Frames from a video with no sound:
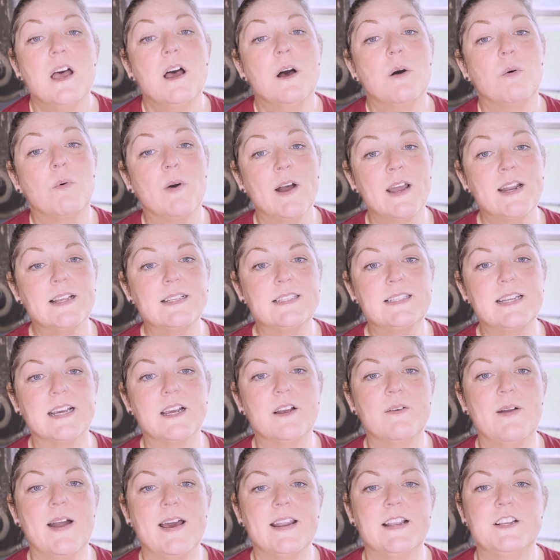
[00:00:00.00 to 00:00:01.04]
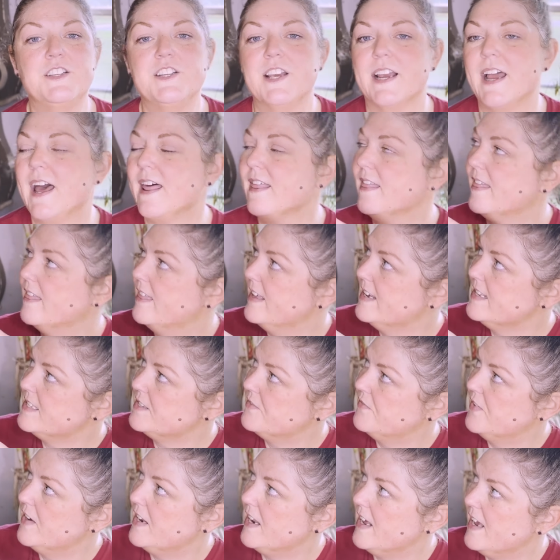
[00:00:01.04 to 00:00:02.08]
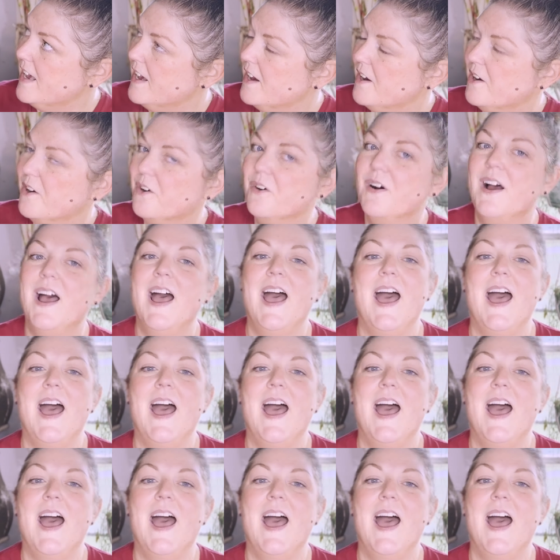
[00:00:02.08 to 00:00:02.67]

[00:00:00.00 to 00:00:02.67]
Why not stick around and check out this video